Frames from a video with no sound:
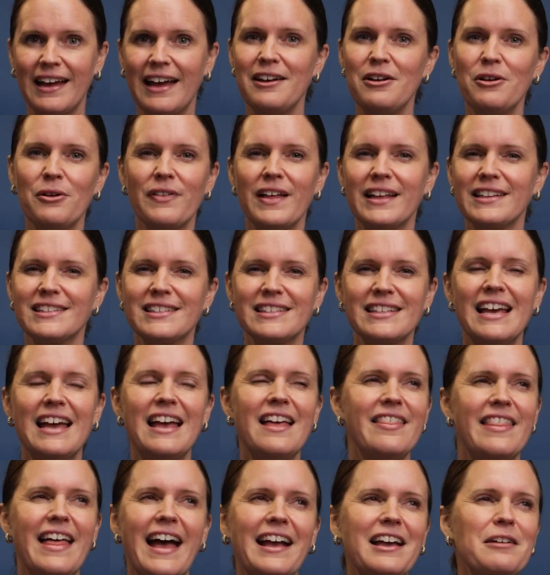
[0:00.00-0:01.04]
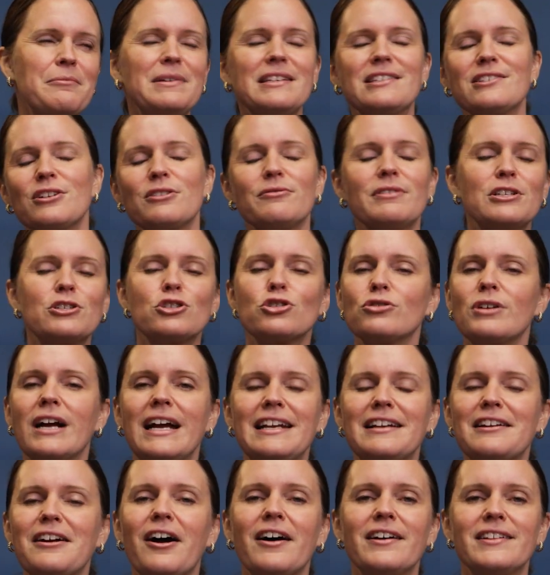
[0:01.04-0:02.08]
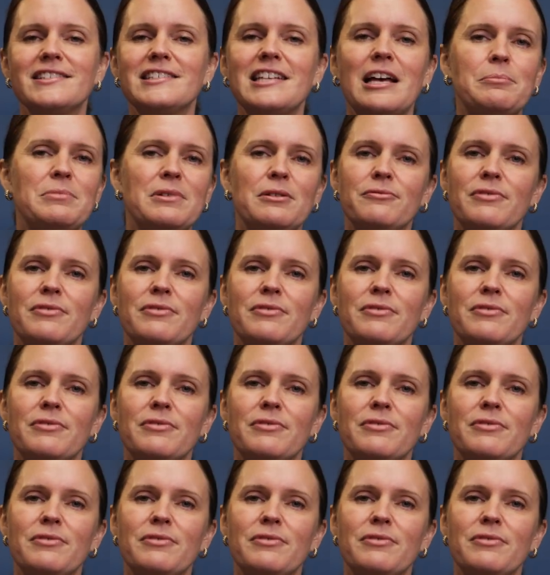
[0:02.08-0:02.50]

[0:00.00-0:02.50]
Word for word: I know that's that can be sort of a trite concept.